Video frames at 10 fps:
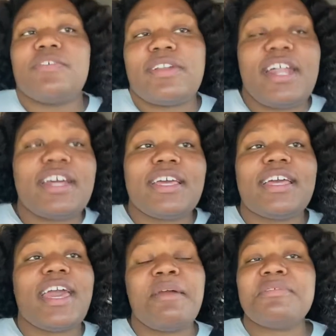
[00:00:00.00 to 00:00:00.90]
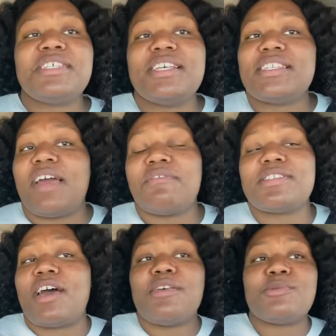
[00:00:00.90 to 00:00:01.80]
And I done came into his life and
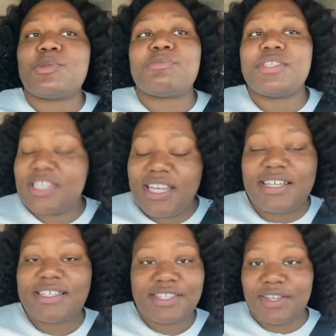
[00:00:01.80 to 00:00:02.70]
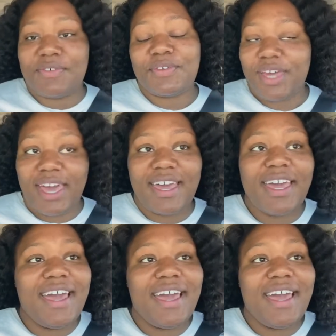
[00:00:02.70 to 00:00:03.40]
taught him some city stuff, okay?